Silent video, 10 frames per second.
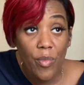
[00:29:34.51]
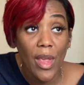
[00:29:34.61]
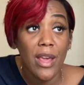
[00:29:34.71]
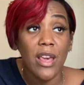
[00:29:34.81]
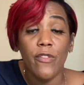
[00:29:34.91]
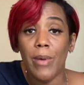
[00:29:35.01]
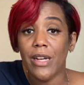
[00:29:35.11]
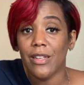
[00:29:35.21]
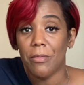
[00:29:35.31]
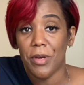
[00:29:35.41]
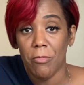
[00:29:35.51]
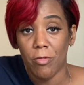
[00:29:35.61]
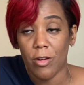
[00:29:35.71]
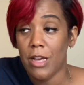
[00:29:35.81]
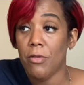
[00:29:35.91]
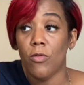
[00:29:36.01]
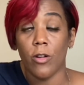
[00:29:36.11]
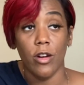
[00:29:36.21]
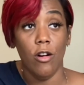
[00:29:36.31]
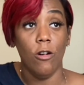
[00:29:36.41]
And give them out to the people because they be
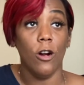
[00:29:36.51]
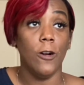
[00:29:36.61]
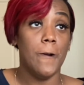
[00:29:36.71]
working hard.